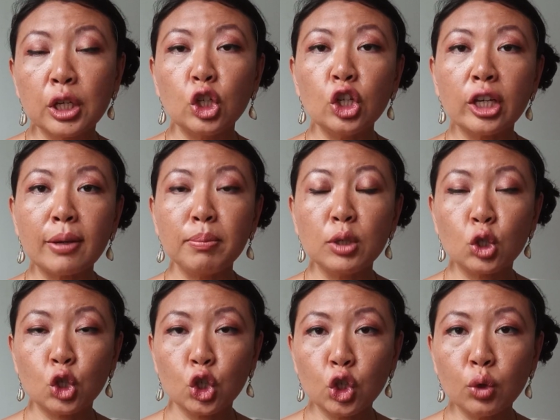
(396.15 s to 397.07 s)
you can
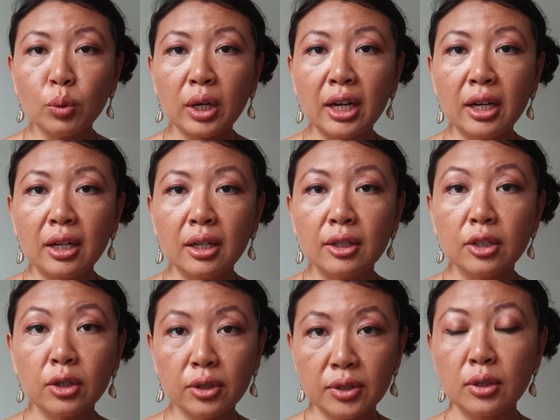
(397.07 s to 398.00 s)
mature
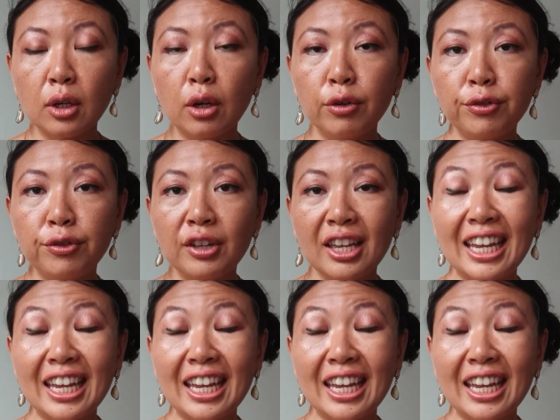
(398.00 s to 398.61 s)
yourself